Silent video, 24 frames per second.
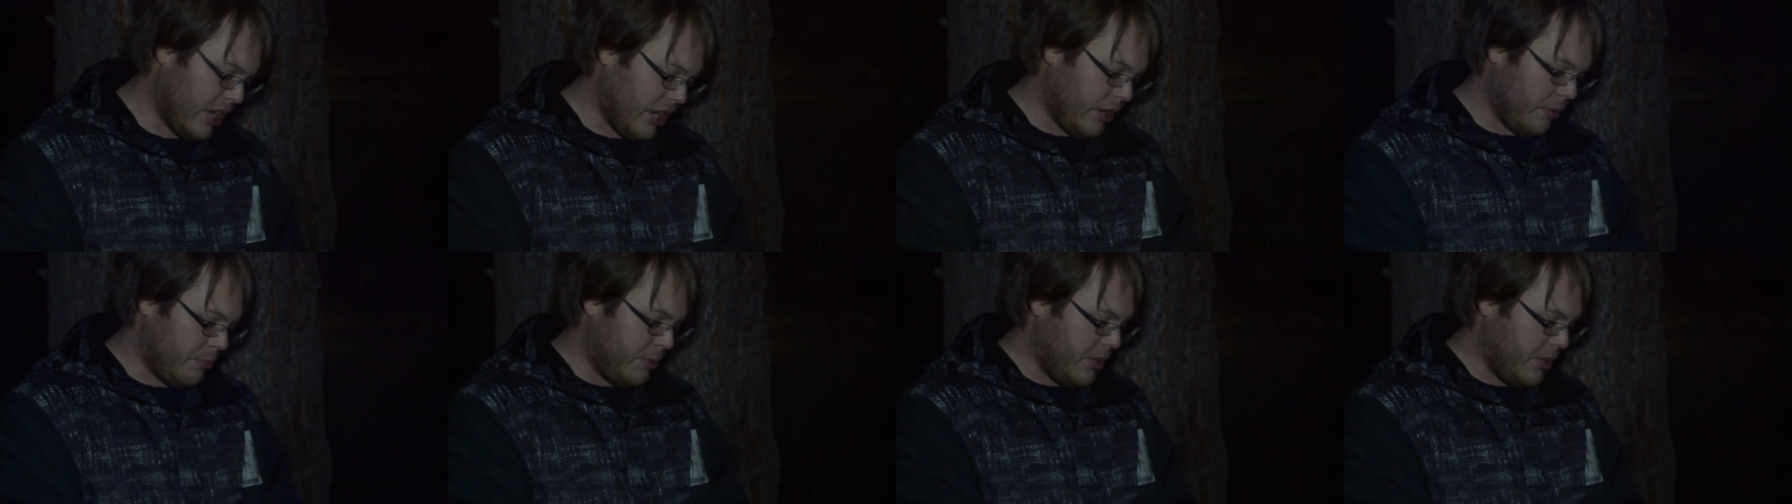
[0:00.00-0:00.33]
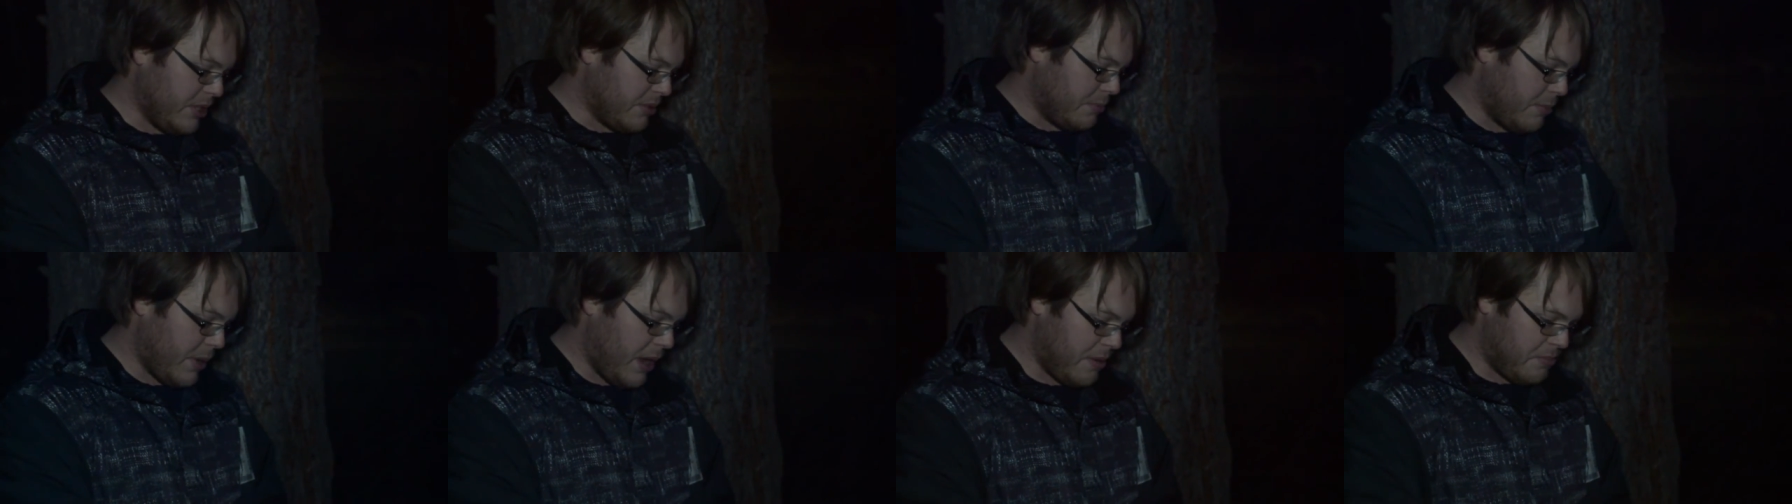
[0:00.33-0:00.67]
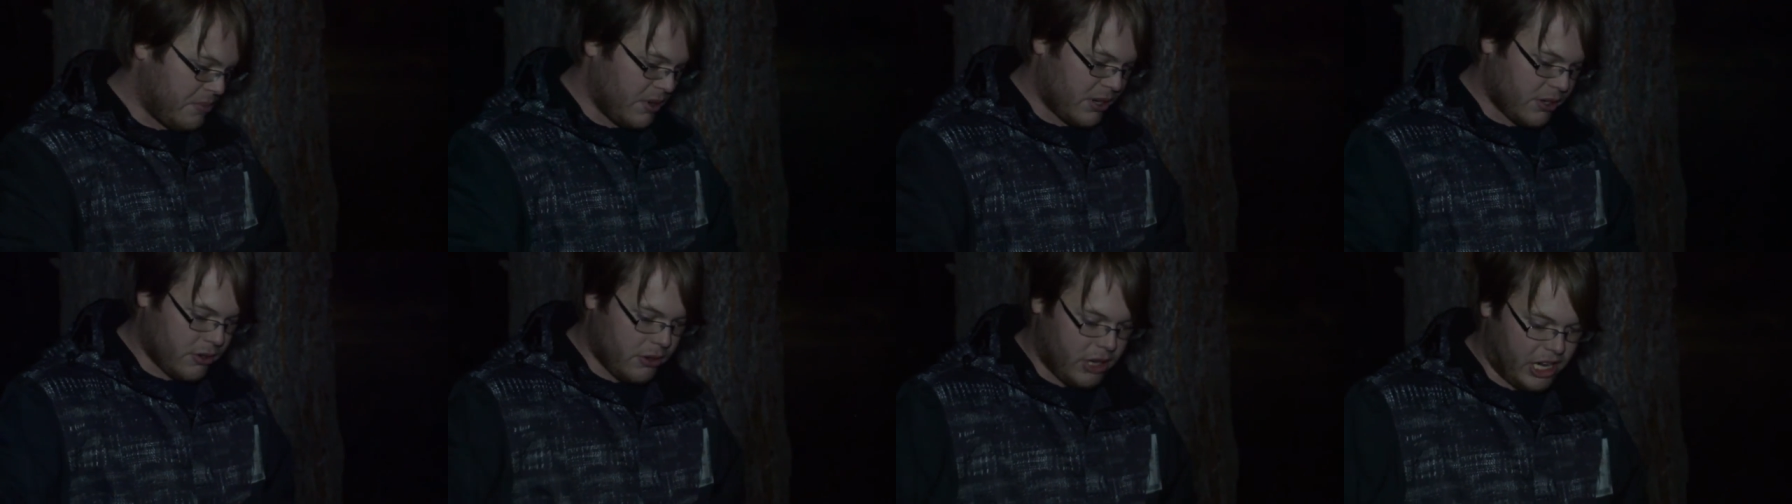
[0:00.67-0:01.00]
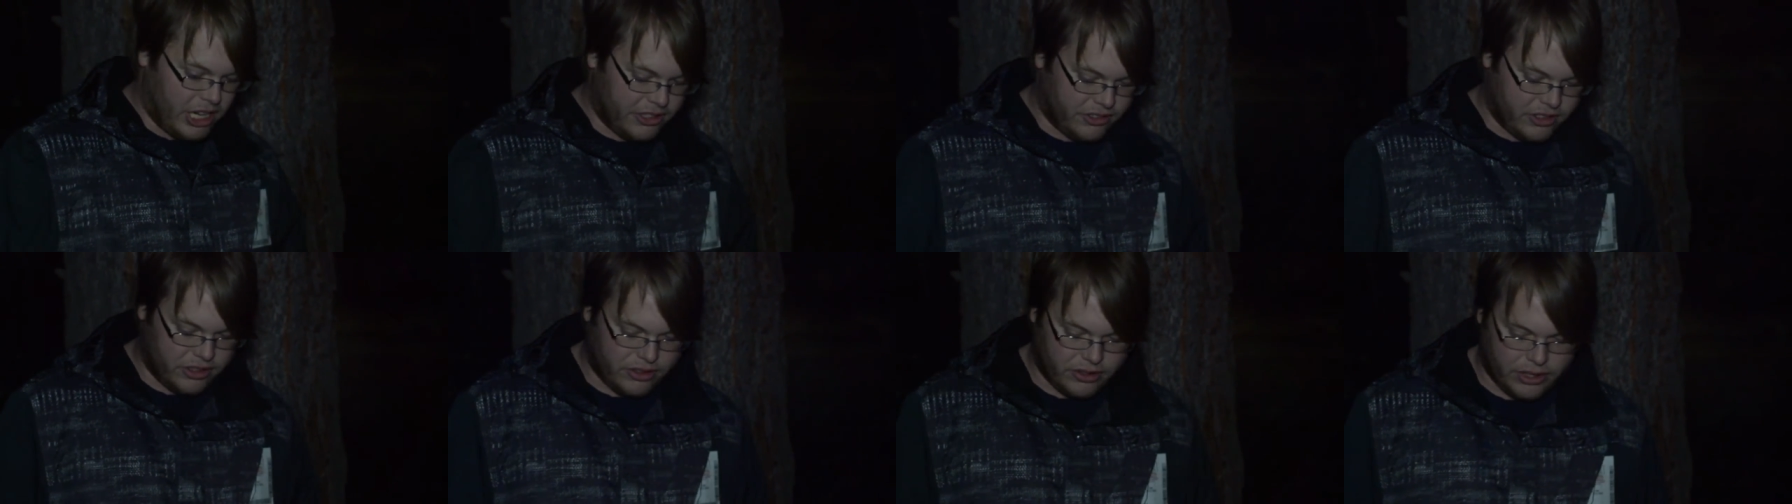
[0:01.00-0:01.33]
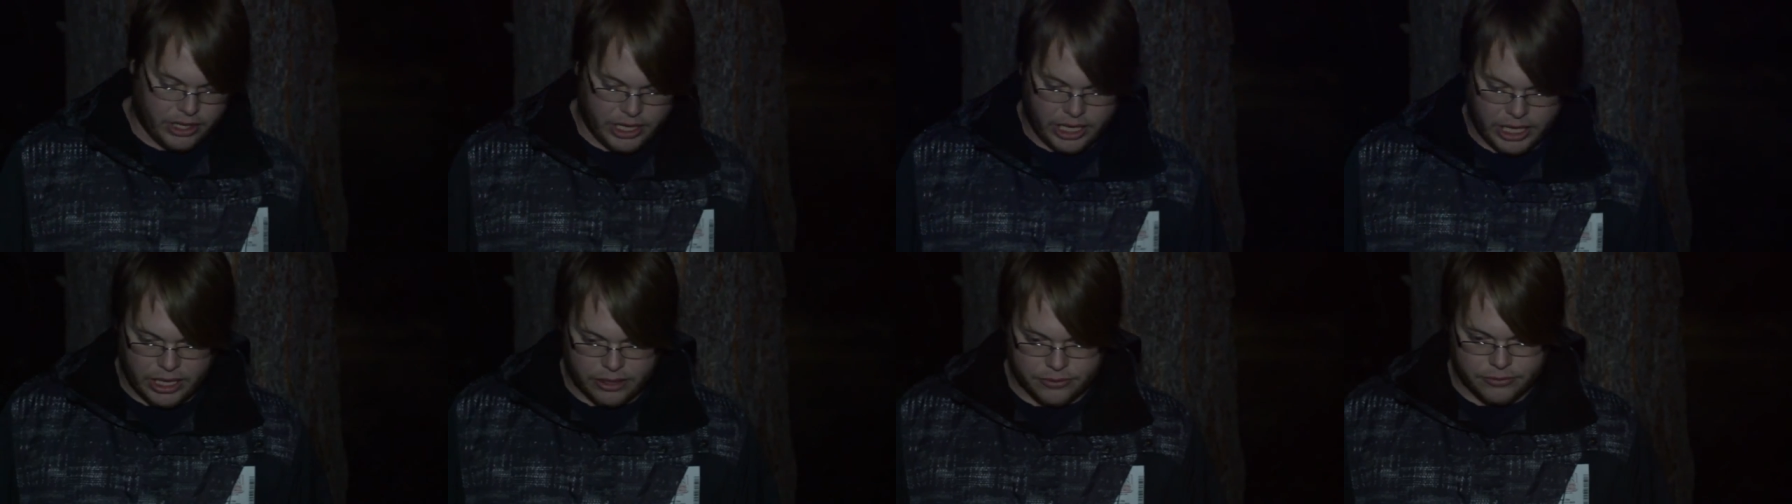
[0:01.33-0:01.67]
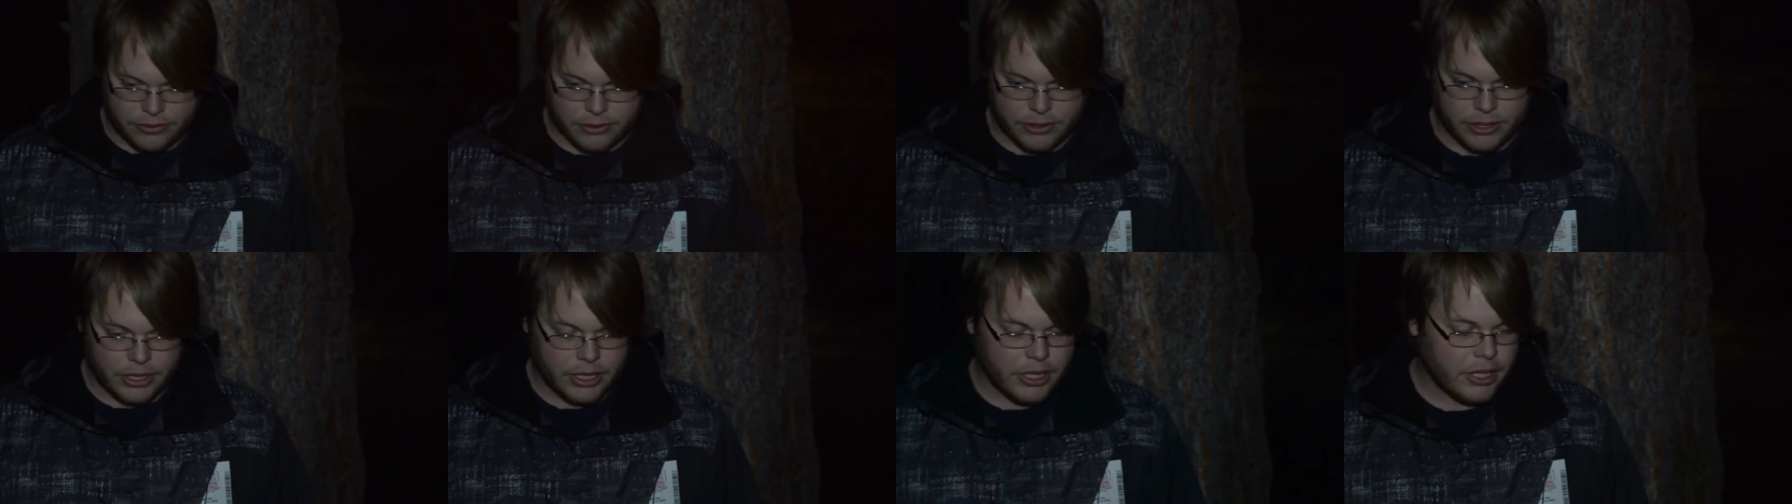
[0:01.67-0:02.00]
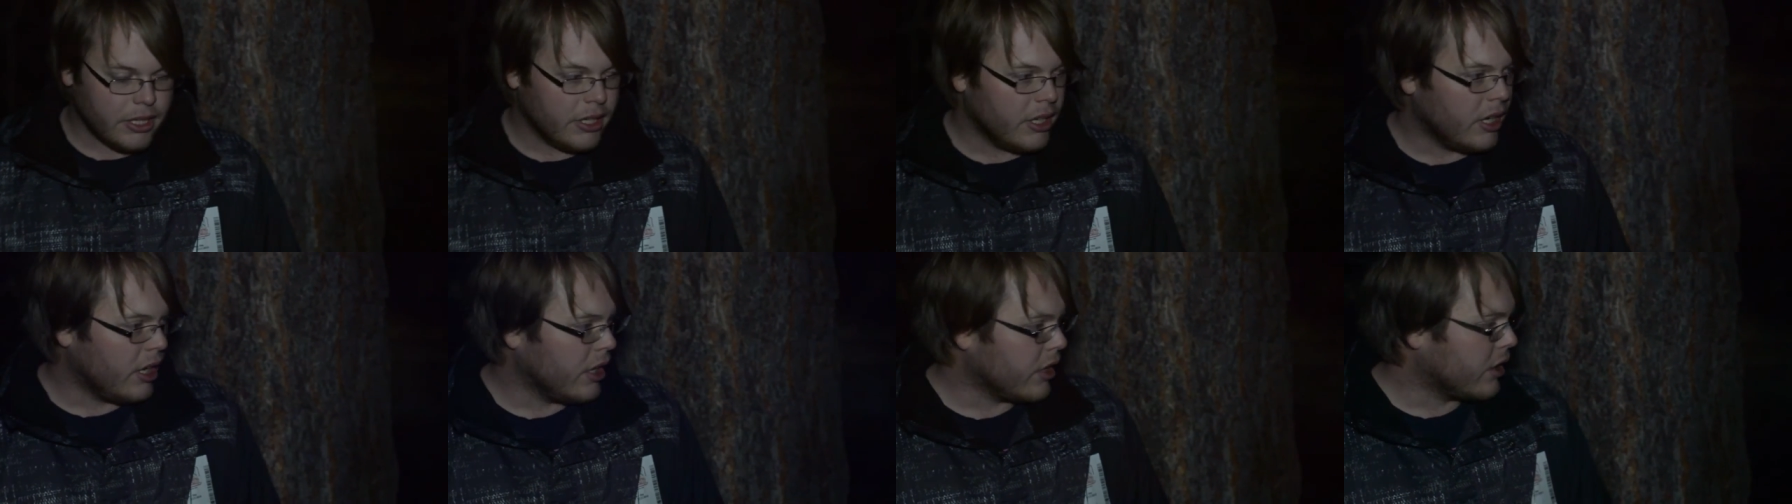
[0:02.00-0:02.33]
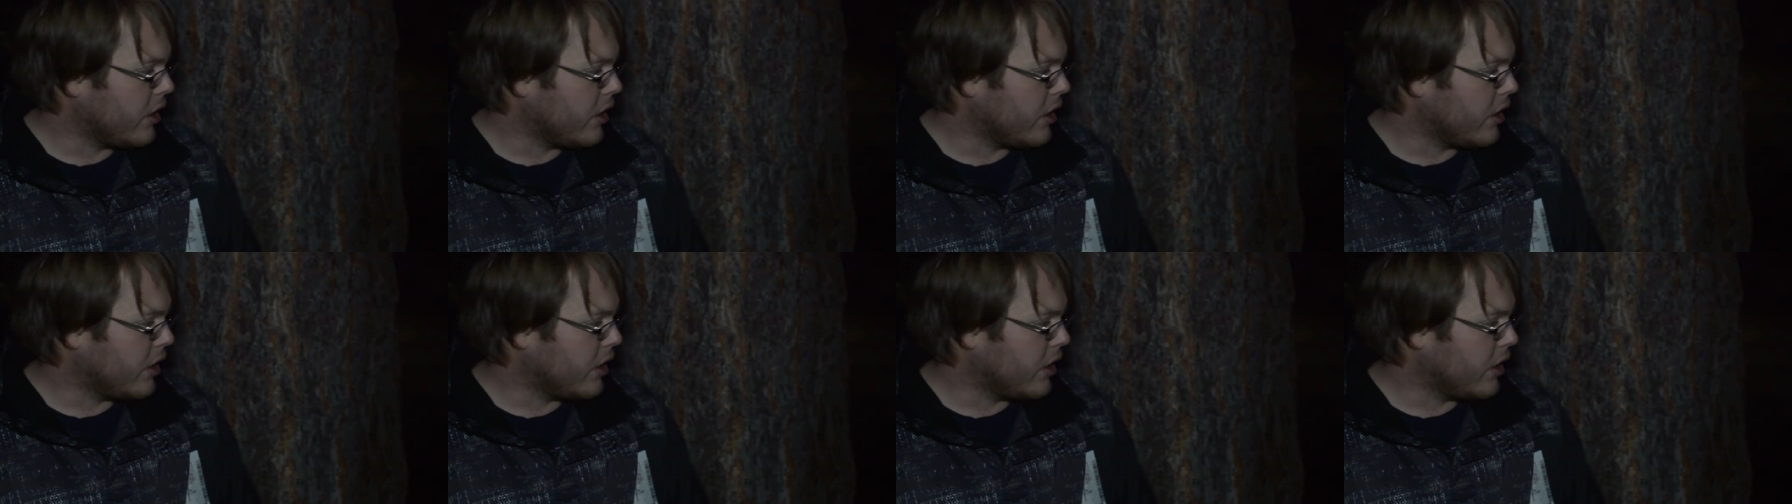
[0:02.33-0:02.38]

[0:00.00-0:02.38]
out a piece of paper, crosses off